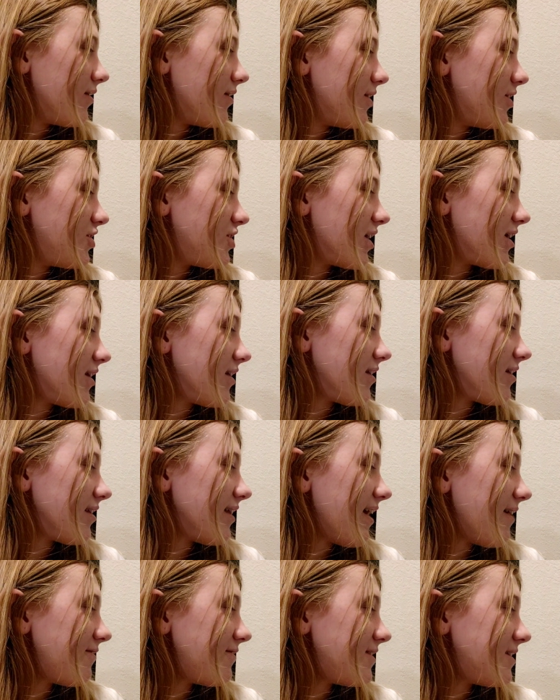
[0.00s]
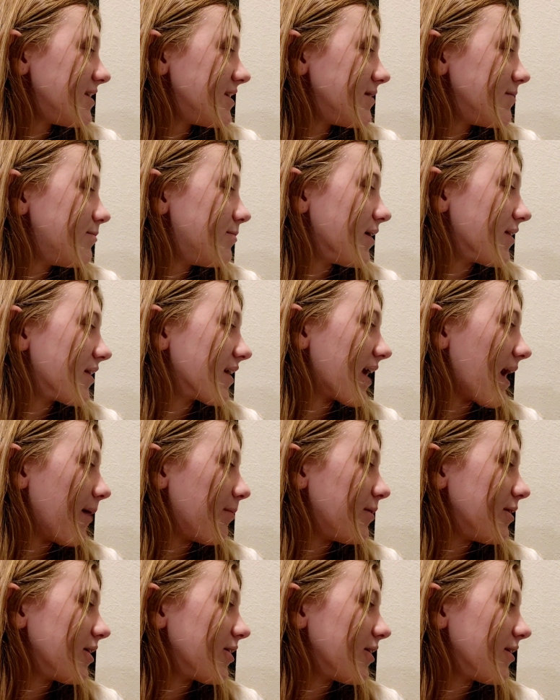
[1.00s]
The gel is left, but the
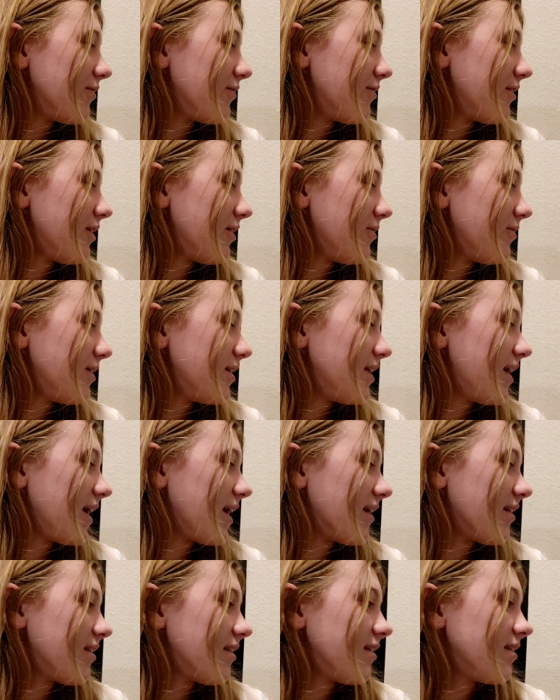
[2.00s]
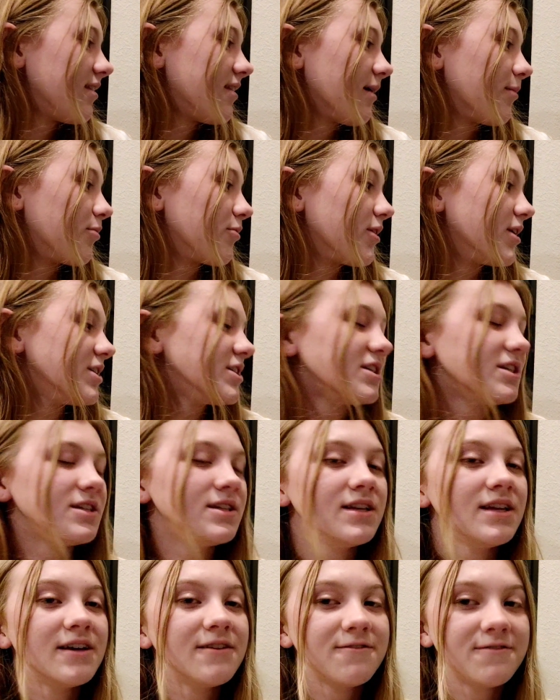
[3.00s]
capillary flow enhances
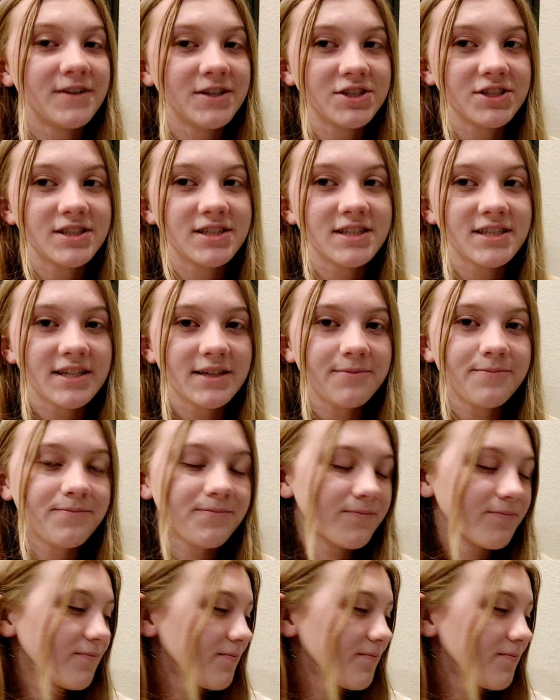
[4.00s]
separation efficiency.